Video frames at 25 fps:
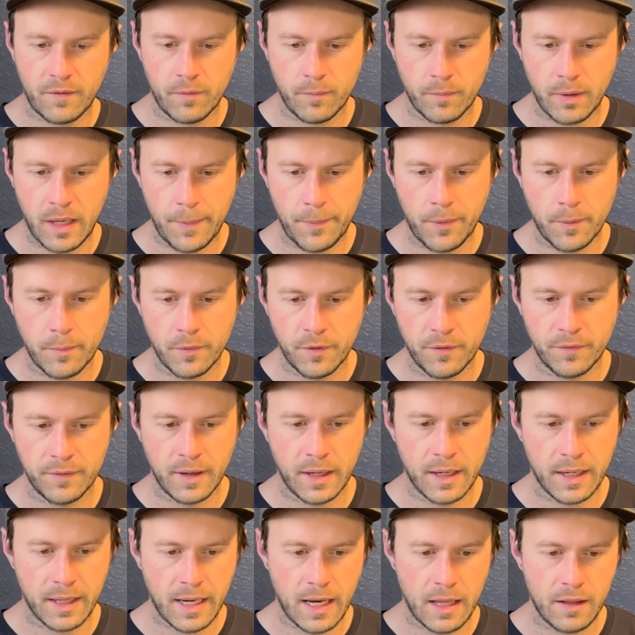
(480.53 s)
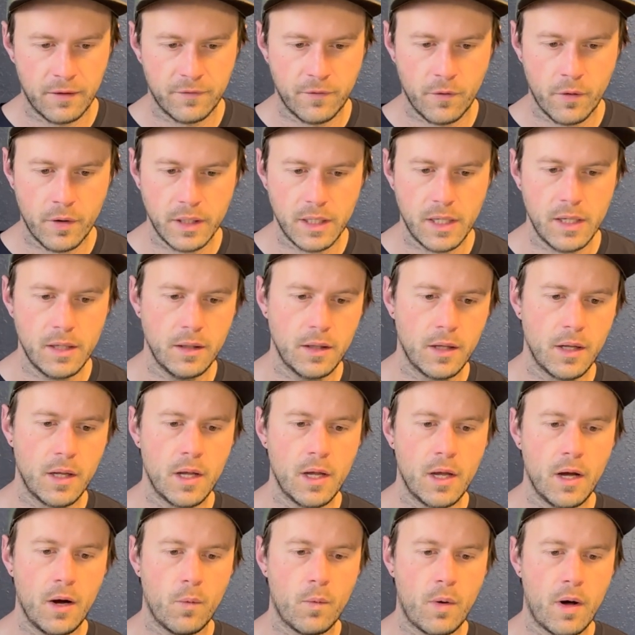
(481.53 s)
people moved out of California,
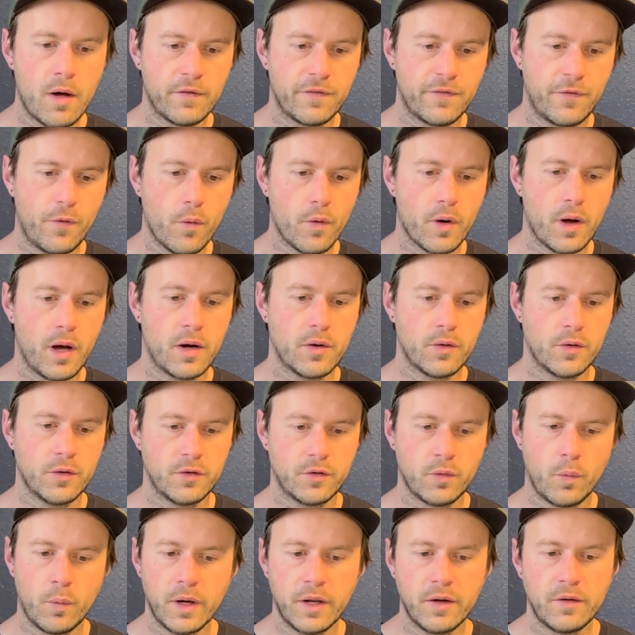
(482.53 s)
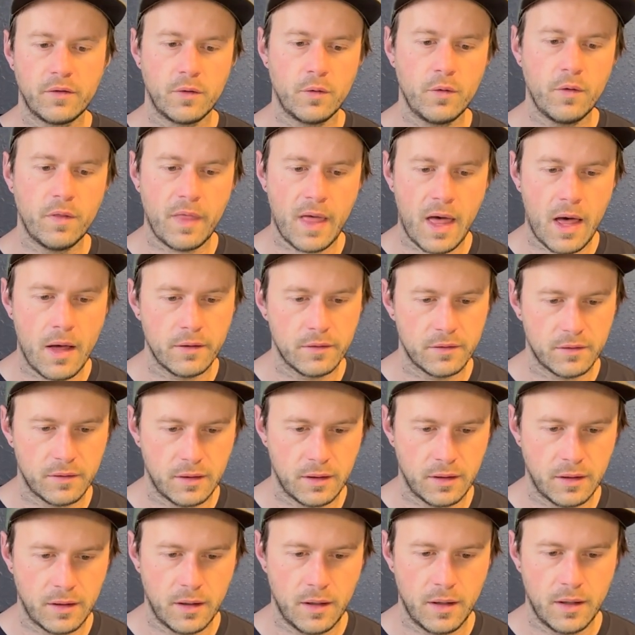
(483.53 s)
while
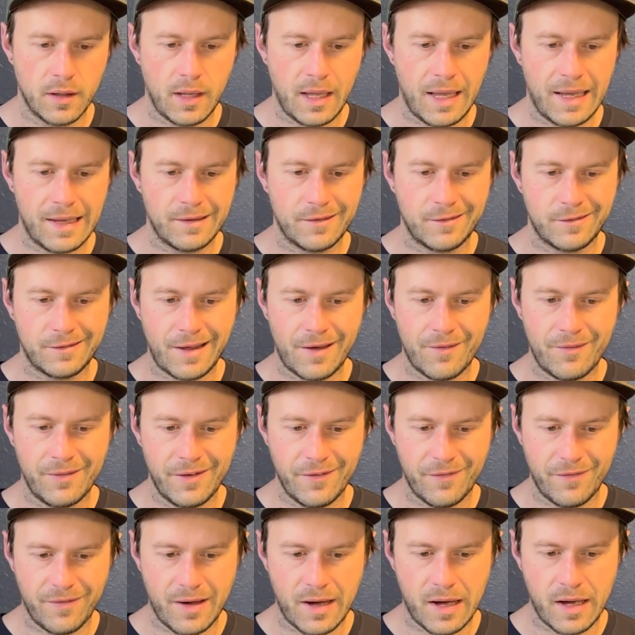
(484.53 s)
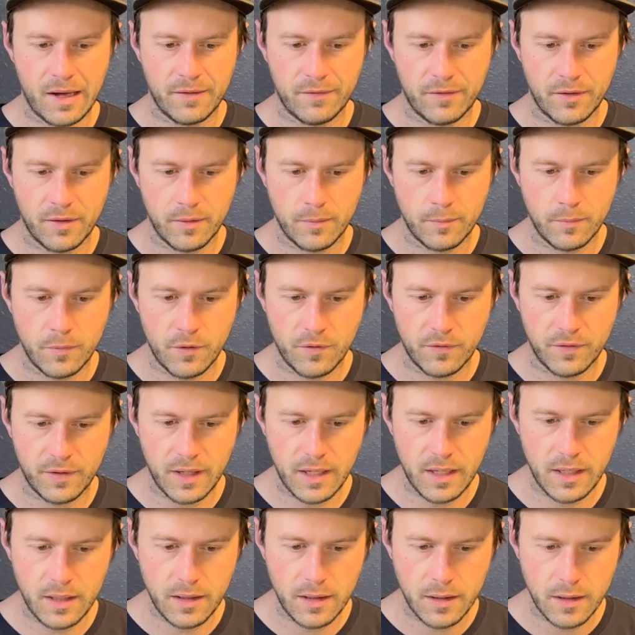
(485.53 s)
422,075 moved
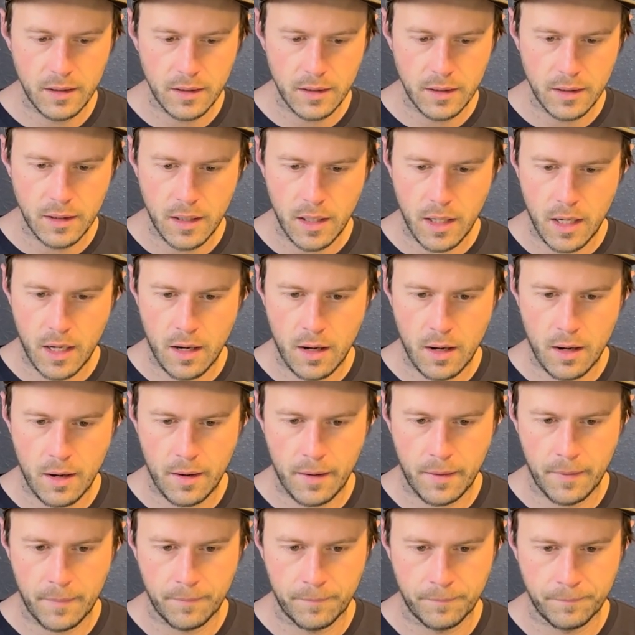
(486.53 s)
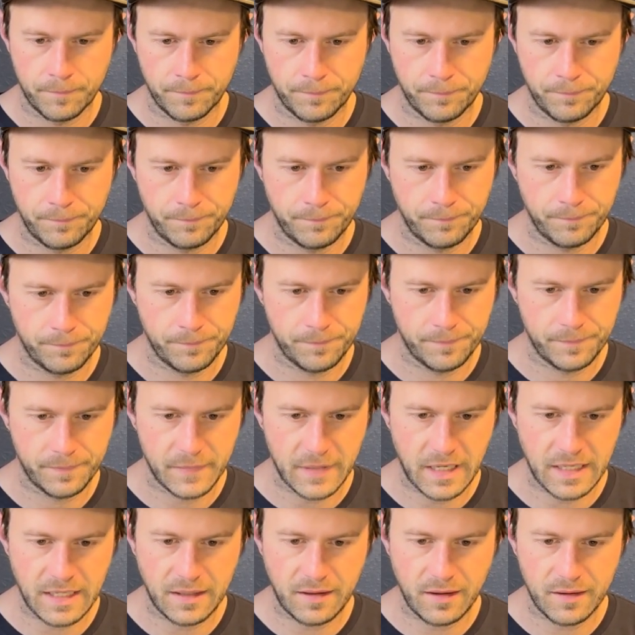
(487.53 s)
in. And
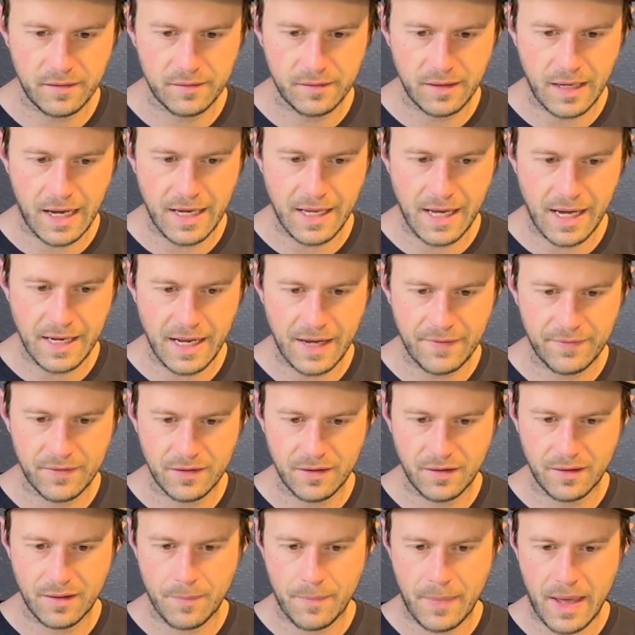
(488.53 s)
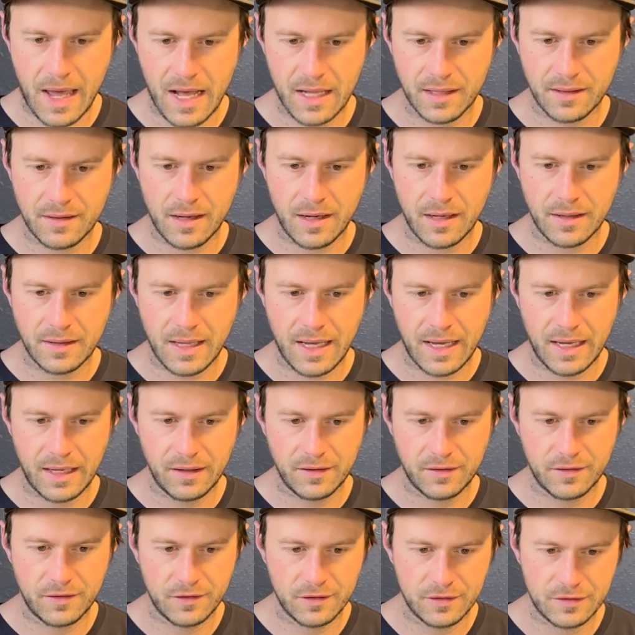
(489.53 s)
it doesn't, I'd have to do the math on that.
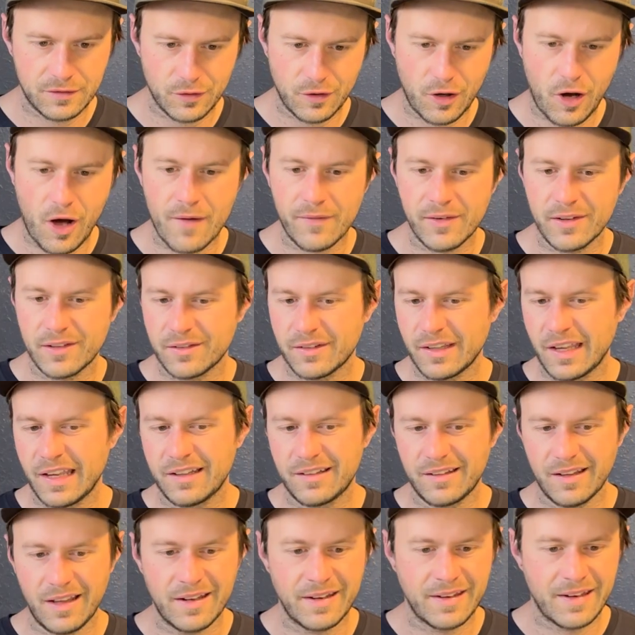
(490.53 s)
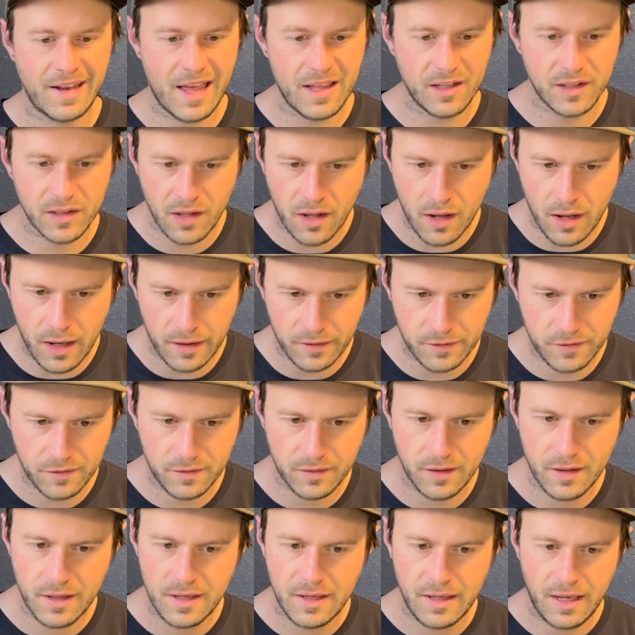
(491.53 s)
It's because obviously it's a net loss.
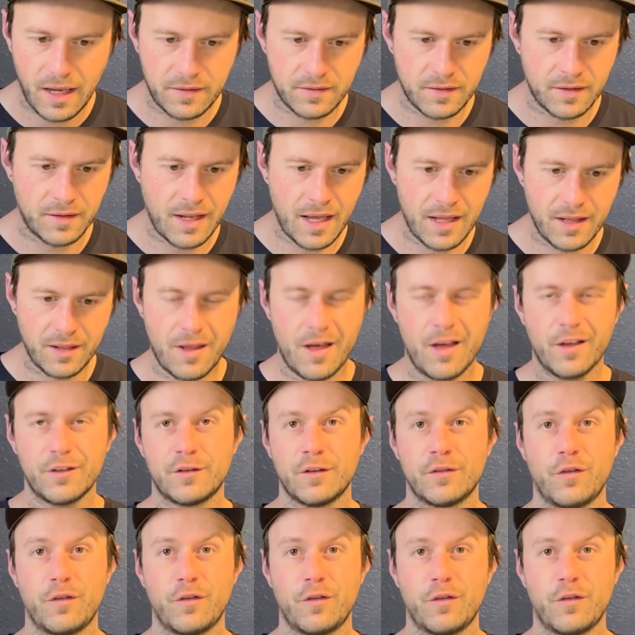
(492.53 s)
It's a net loss of